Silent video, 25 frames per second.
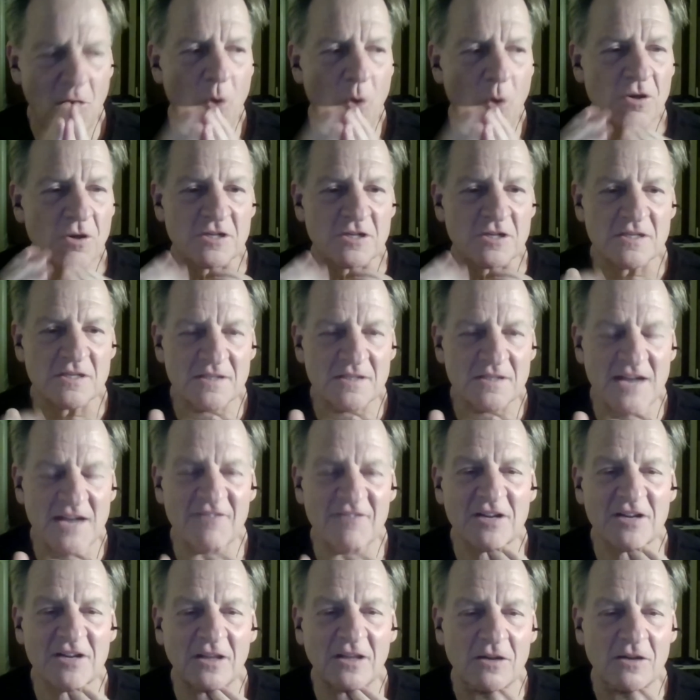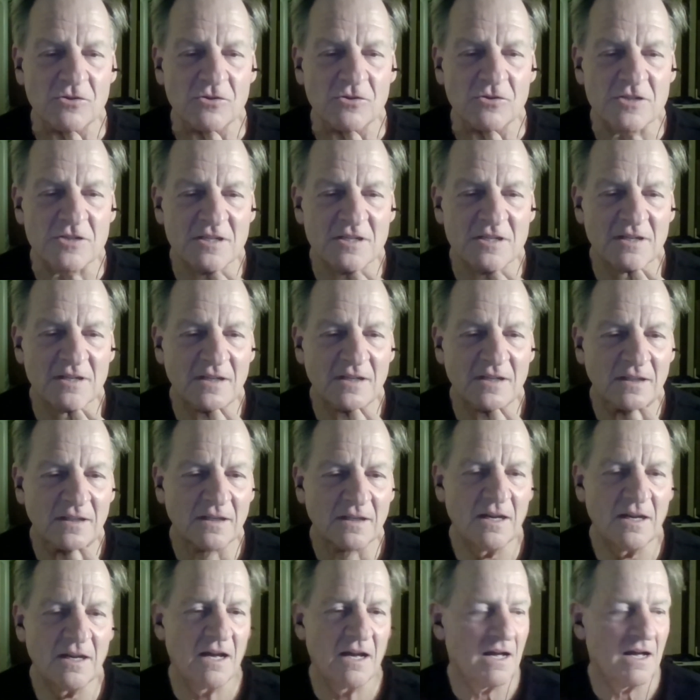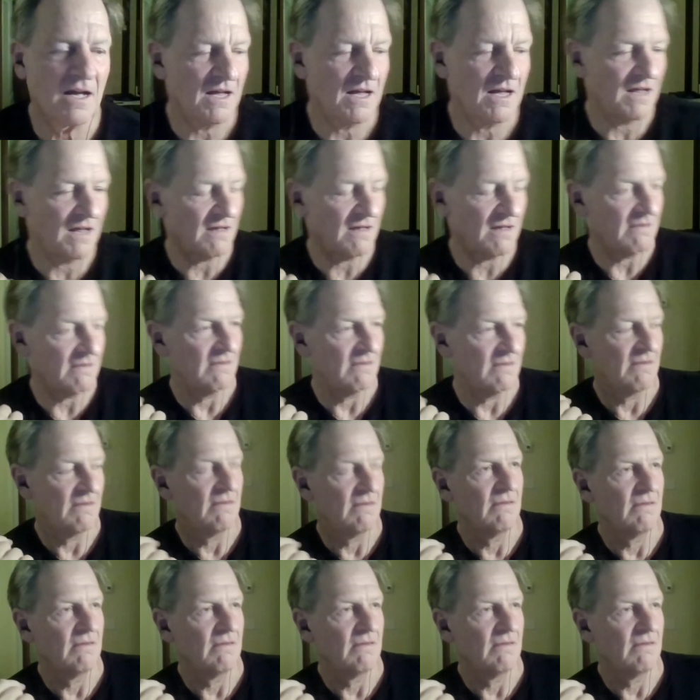Of course, not even close. I